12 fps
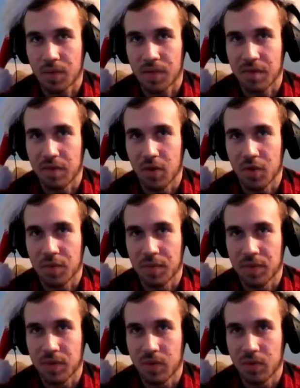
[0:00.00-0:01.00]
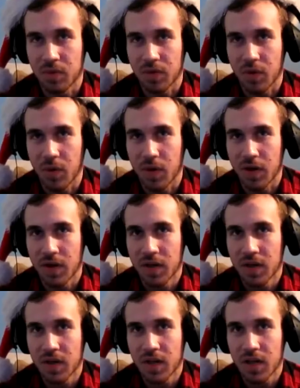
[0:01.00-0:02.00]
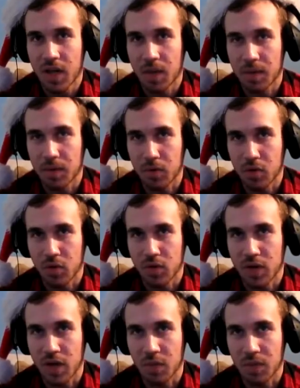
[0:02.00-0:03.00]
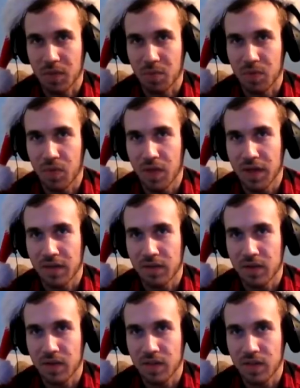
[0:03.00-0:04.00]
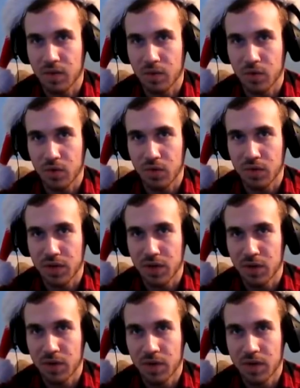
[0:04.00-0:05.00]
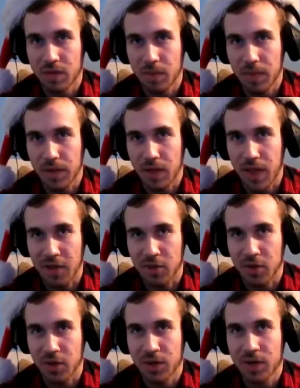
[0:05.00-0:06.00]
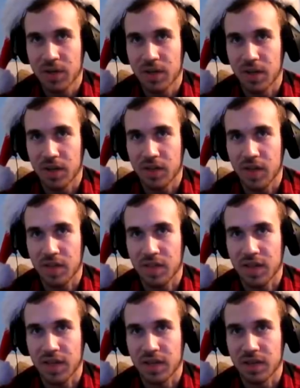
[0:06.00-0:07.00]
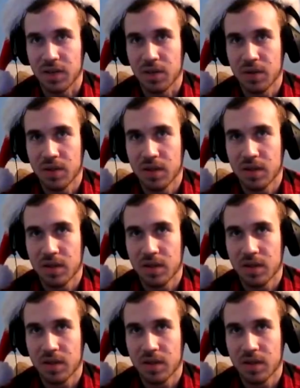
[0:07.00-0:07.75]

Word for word: I also have an ultimate too, so uh, I'll be able to show you guys what this was like if you didn't see the original video from like last year. Nice, got a second kill.